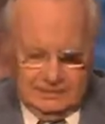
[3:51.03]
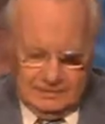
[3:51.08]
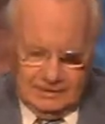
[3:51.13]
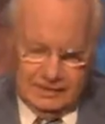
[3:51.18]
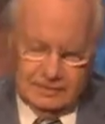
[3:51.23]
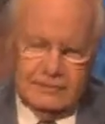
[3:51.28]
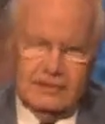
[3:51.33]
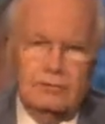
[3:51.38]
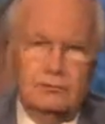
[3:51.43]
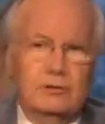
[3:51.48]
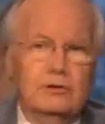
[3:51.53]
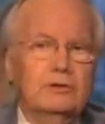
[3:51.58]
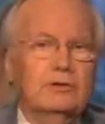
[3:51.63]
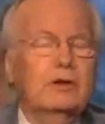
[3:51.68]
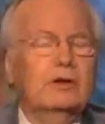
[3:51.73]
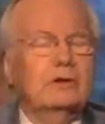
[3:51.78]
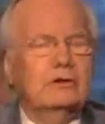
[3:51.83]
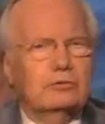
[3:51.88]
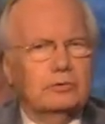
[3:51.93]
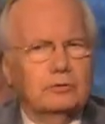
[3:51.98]
Not that
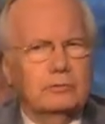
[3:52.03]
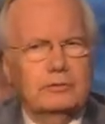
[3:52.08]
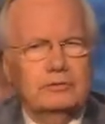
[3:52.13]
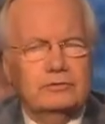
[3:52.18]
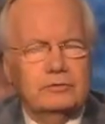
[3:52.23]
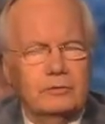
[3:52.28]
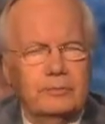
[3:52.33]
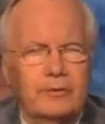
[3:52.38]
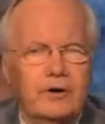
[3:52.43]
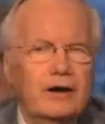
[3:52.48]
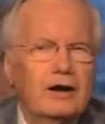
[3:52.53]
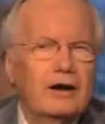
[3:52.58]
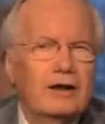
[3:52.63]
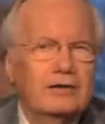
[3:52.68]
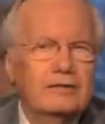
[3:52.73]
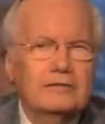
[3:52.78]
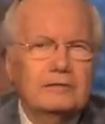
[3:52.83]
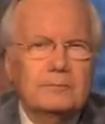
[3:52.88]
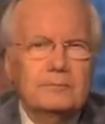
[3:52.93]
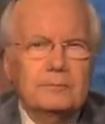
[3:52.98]
we should be
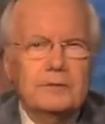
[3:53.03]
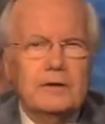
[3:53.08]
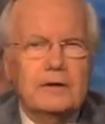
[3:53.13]
surprised.